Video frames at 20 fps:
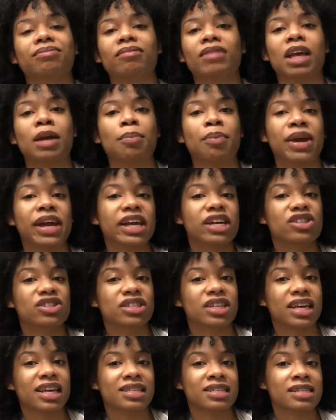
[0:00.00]
Breakage
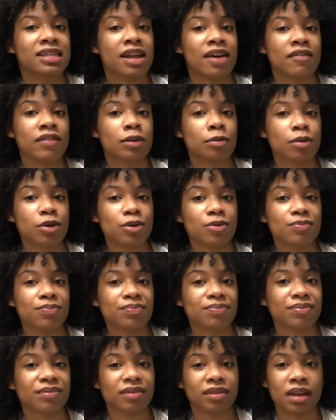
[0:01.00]
is inevitable.
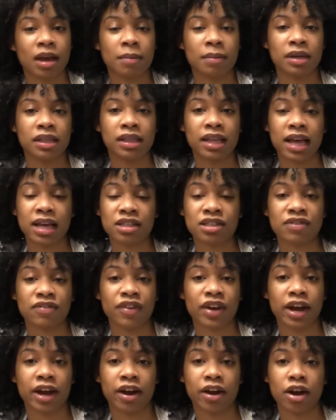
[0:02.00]
I mean, the ends of your
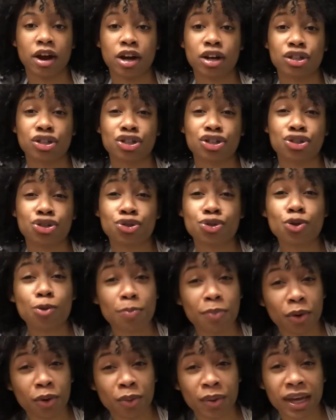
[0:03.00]
hair are
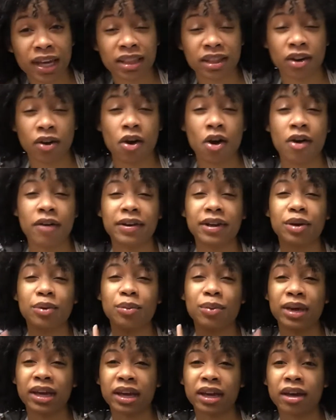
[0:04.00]
super weak. They're already
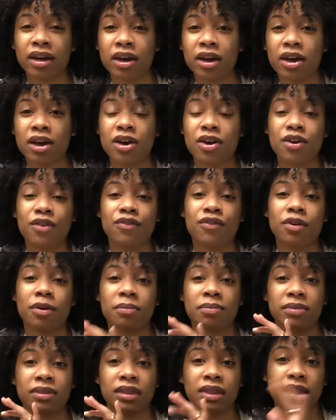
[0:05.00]
weak
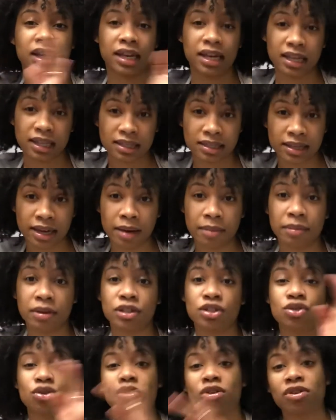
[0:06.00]
from the heat damage
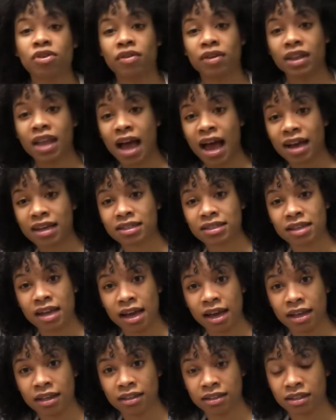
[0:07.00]
or the relaxed
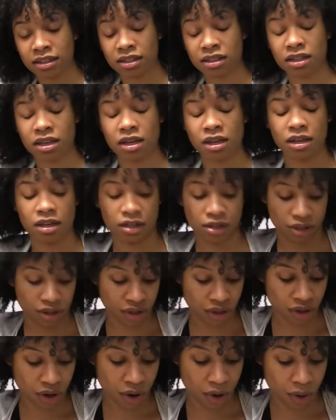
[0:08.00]
ends,
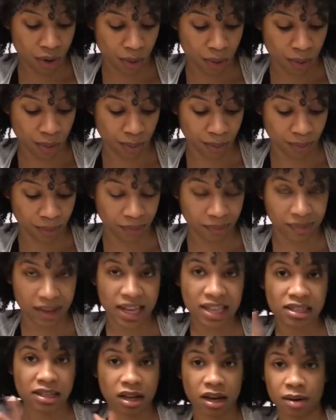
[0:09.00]
so
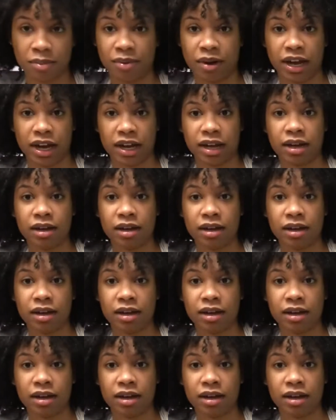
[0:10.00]
it's gonna break.